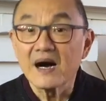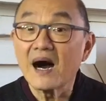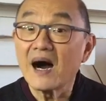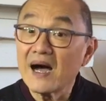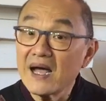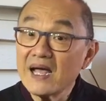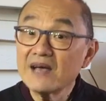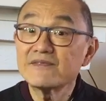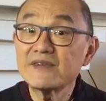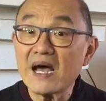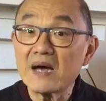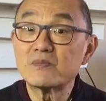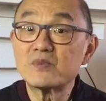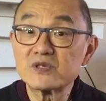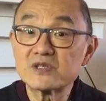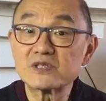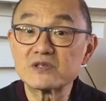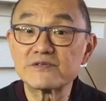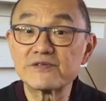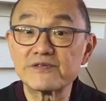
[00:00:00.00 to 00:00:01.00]
I have
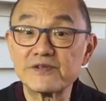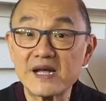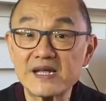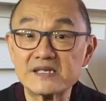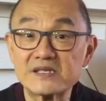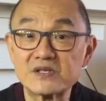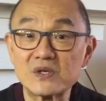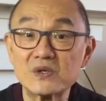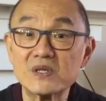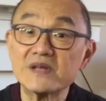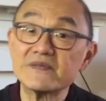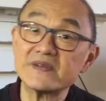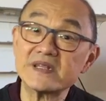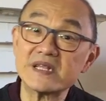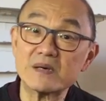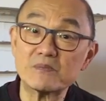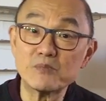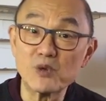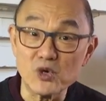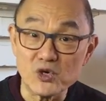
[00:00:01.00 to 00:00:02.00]
Aboriginal friends who live in
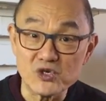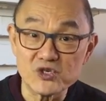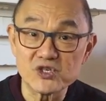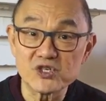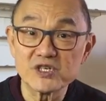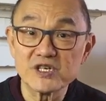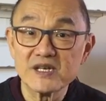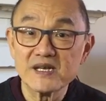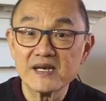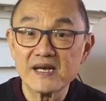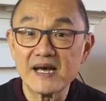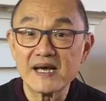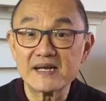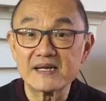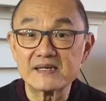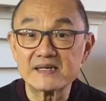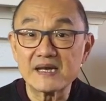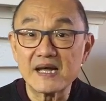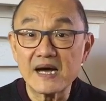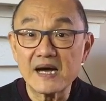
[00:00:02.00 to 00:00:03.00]
the bush
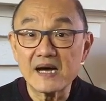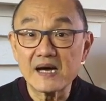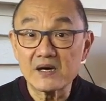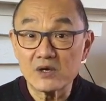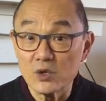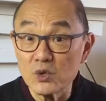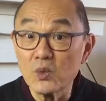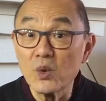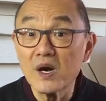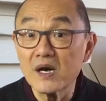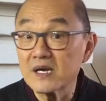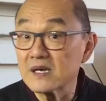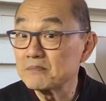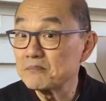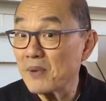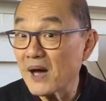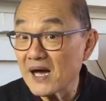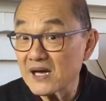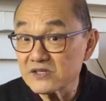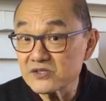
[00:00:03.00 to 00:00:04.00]
and uh, who work on
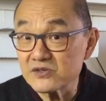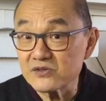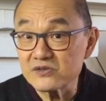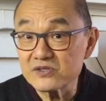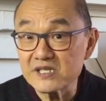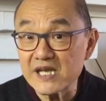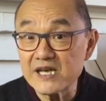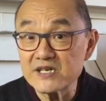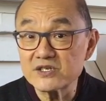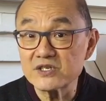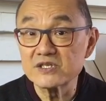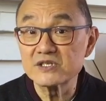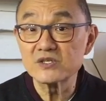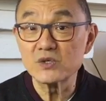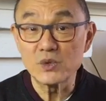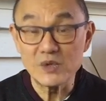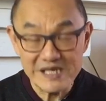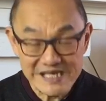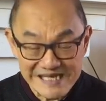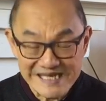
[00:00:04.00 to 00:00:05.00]
pastoral stations
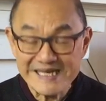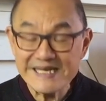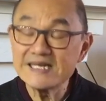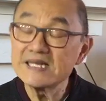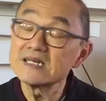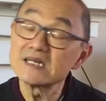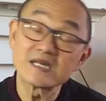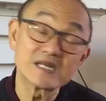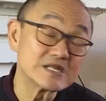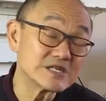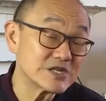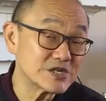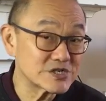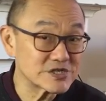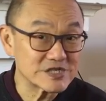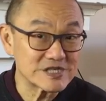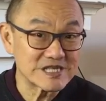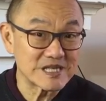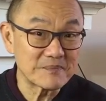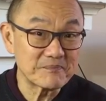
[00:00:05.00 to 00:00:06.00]
who clean and
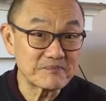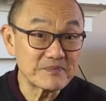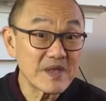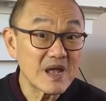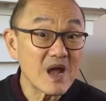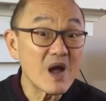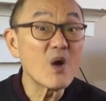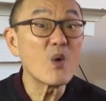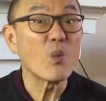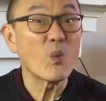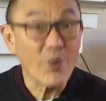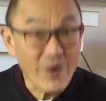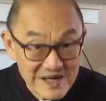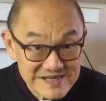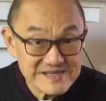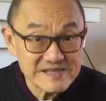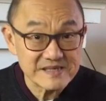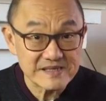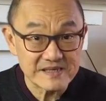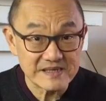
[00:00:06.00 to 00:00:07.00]
condition them
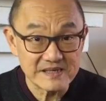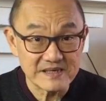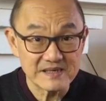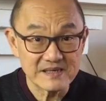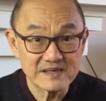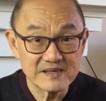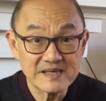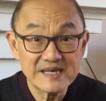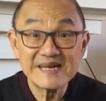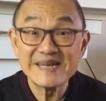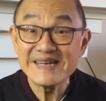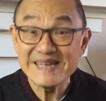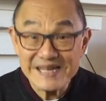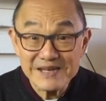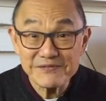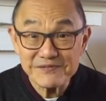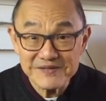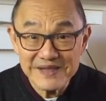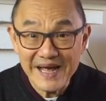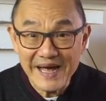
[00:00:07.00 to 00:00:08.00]
once a year,
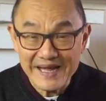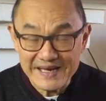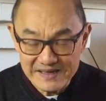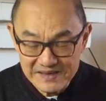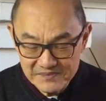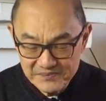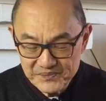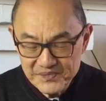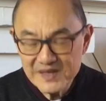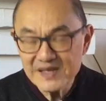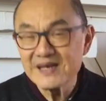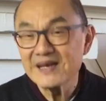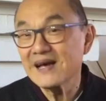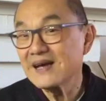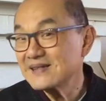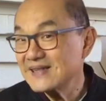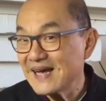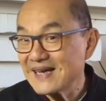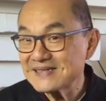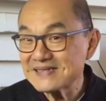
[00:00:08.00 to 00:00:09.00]
if that.
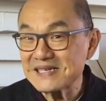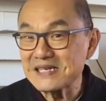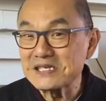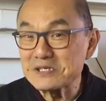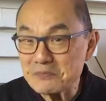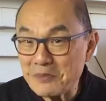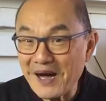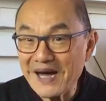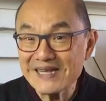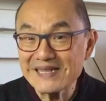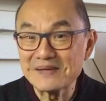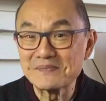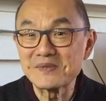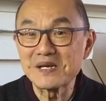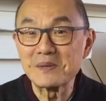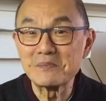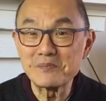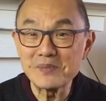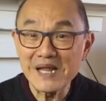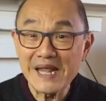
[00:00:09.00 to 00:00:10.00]
And that's despite them
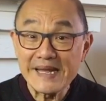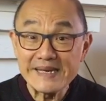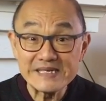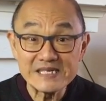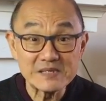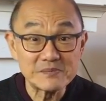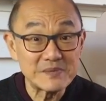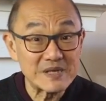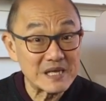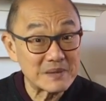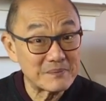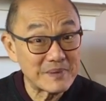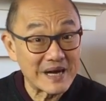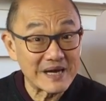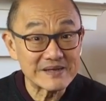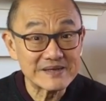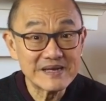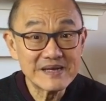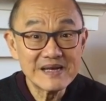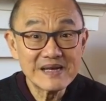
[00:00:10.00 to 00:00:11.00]
complaining to me
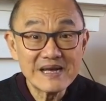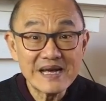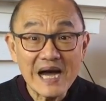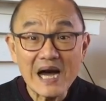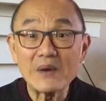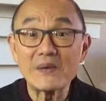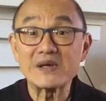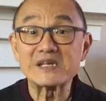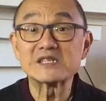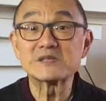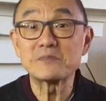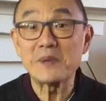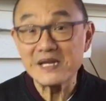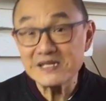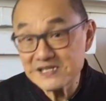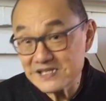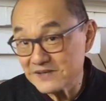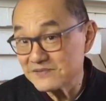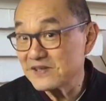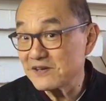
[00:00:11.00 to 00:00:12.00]
about how
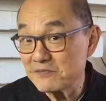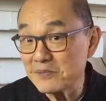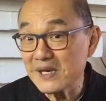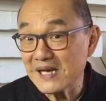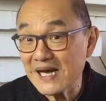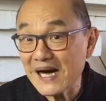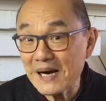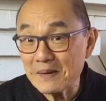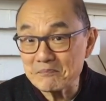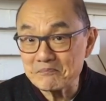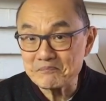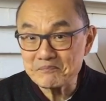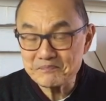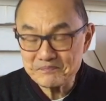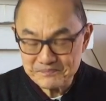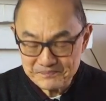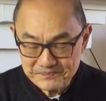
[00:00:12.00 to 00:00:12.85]
expensive they've become.